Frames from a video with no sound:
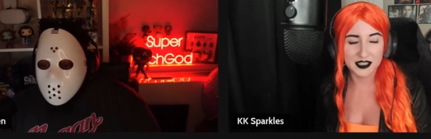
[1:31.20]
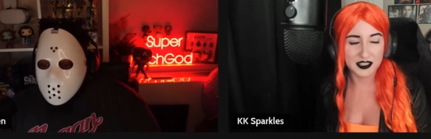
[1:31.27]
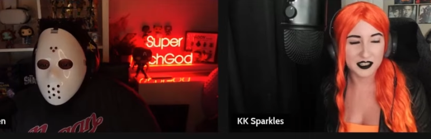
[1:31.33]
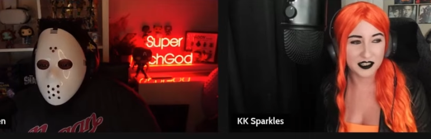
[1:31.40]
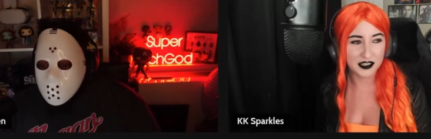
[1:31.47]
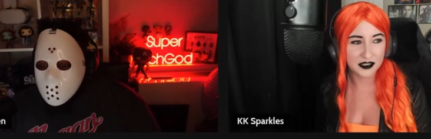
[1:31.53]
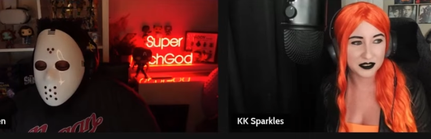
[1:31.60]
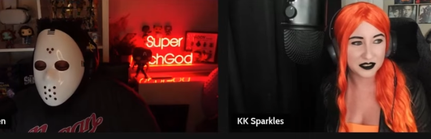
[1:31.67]

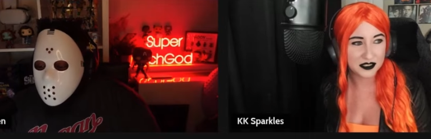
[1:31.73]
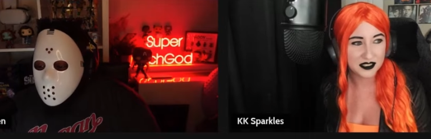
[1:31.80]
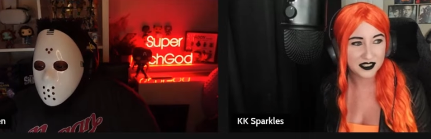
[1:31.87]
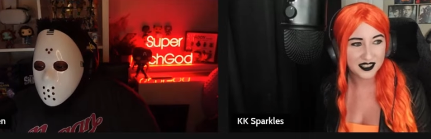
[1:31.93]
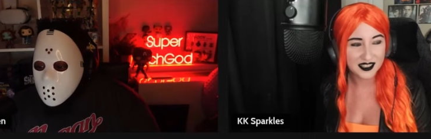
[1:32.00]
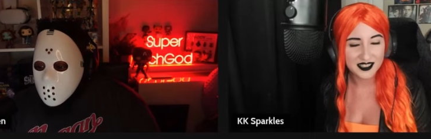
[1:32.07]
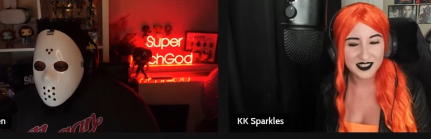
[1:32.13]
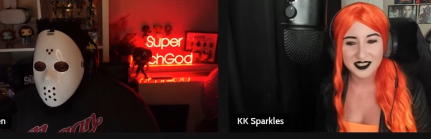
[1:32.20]
Speaker 1: years
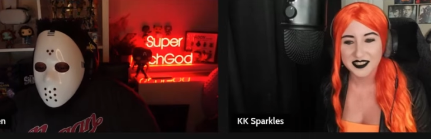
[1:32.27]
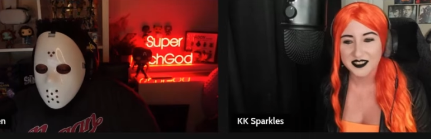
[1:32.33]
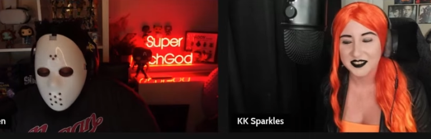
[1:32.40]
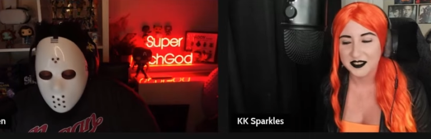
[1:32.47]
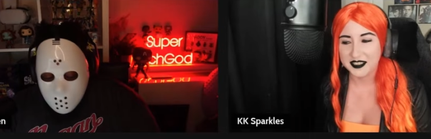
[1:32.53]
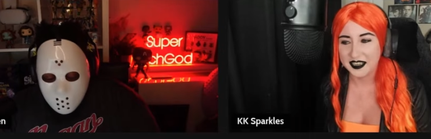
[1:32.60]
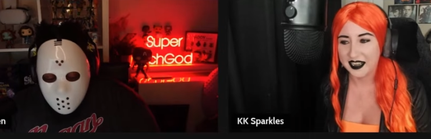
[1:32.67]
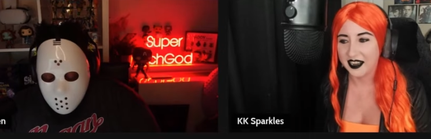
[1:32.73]

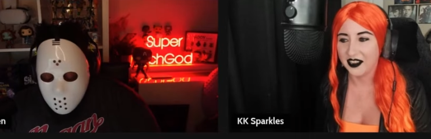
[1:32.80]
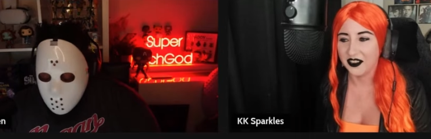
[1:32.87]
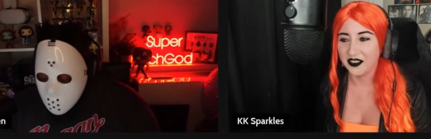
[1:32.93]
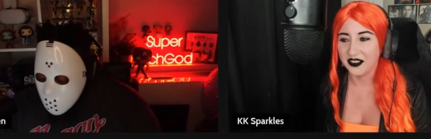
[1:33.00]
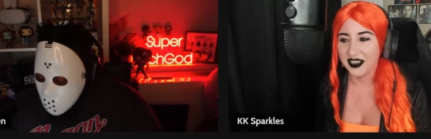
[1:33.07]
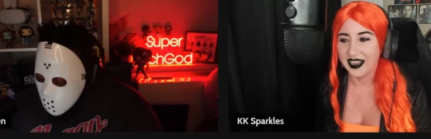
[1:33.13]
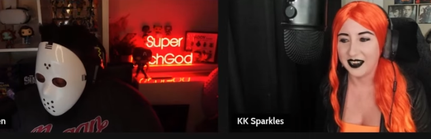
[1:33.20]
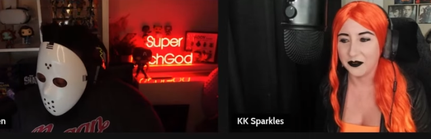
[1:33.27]
now.